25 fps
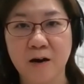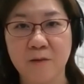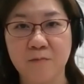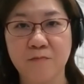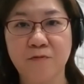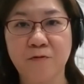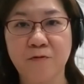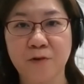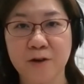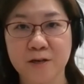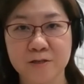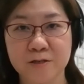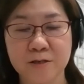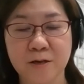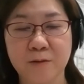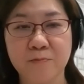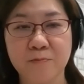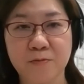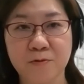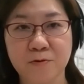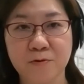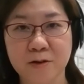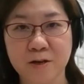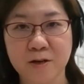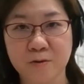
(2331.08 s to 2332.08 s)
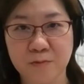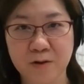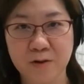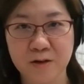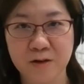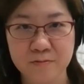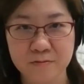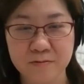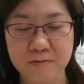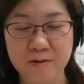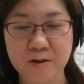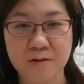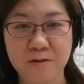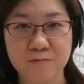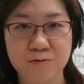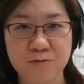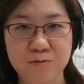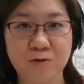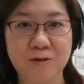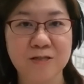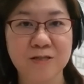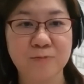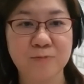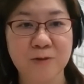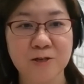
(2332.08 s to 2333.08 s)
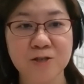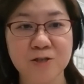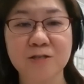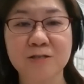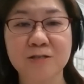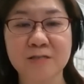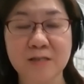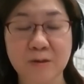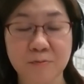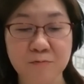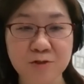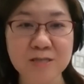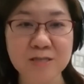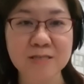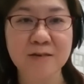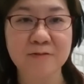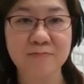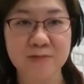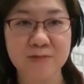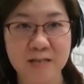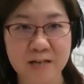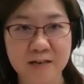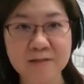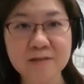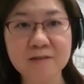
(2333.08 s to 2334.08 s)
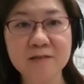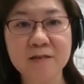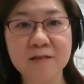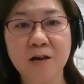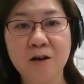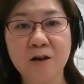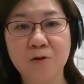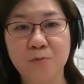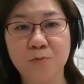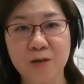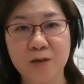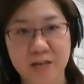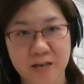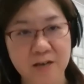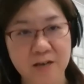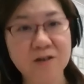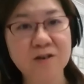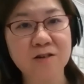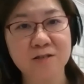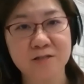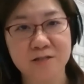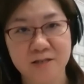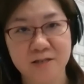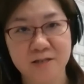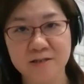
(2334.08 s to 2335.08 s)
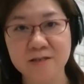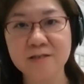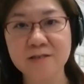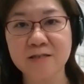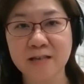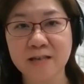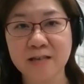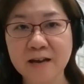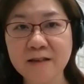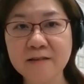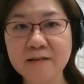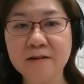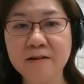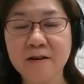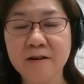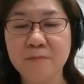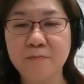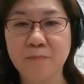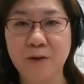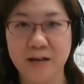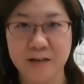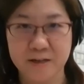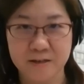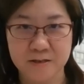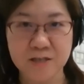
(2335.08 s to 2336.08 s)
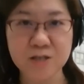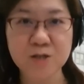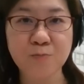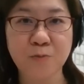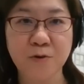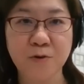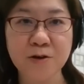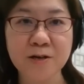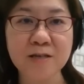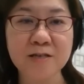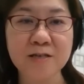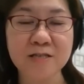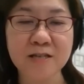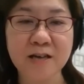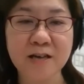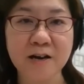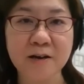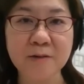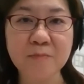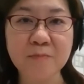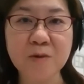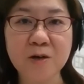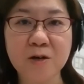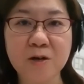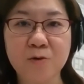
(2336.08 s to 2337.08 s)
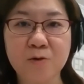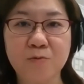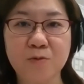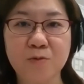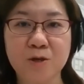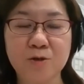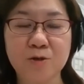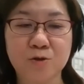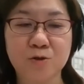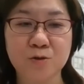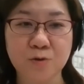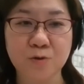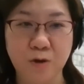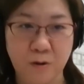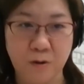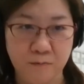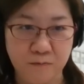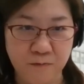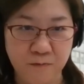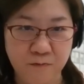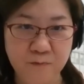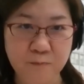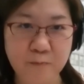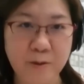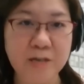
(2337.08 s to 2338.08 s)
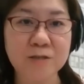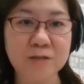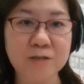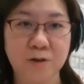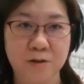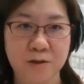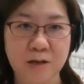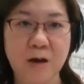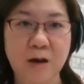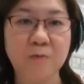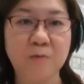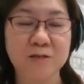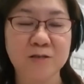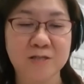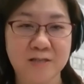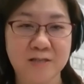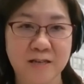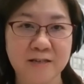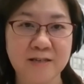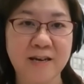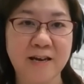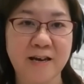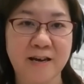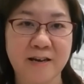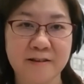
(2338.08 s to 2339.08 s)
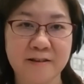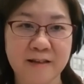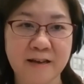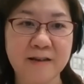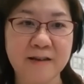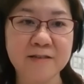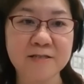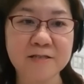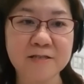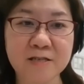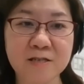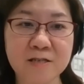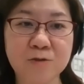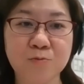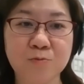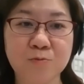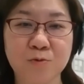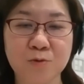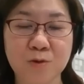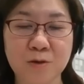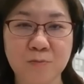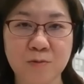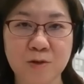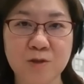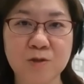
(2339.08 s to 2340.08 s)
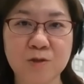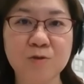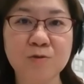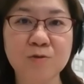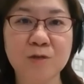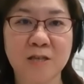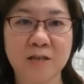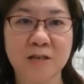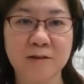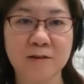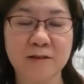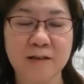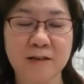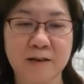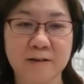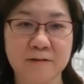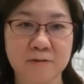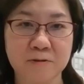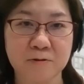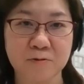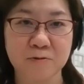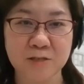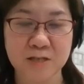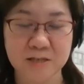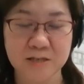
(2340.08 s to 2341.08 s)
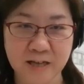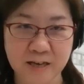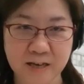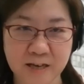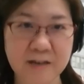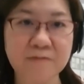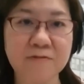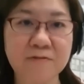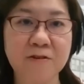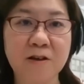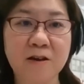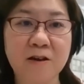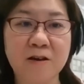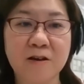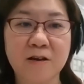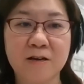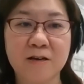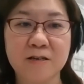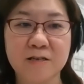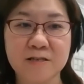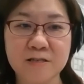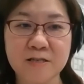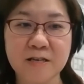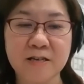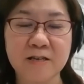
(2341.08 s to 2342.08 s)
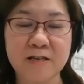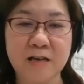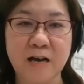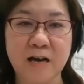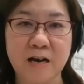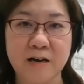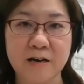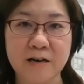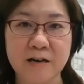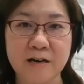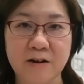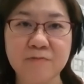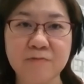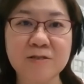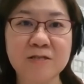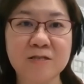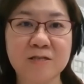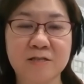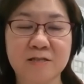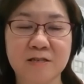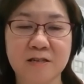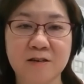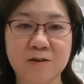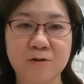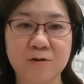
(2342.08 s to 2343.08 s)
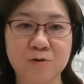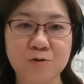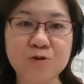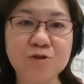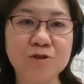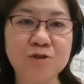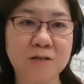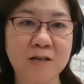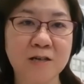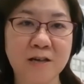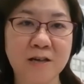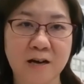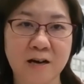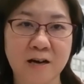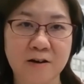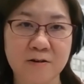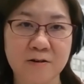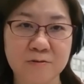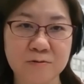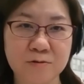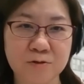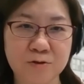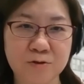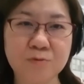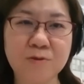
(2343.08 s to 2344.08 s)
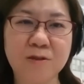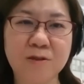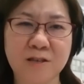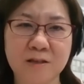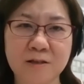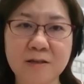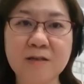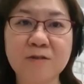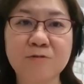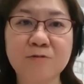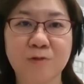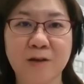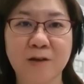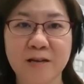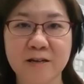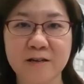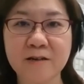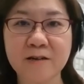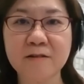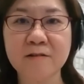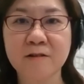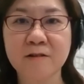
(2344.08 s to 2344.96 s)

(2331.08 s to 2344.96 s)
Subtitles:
for example, like what Joe has mentioned, some REITs have done, we can consider that. But at this point in time, we do, based on our study and analysis, we do think that the second listed currency usually are too thinly traded